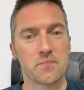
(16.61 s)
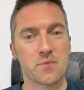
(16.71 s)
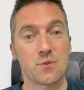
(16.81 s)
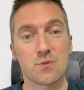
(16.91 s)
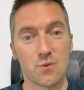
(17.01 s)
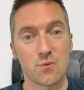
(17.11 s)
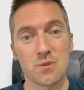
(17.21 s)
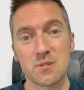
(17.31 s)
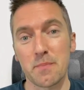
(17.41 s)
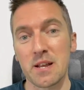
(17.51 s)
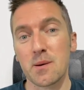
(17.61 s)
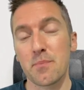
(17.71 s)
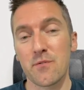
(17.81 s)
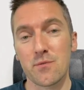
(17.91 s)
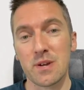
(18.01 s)
The tool is made up of
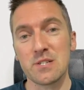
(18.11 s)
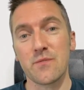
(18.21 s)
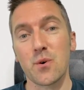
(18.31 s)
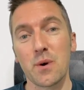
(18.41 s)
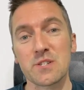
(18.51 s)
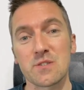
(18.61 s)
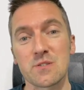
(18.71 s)
a range of questions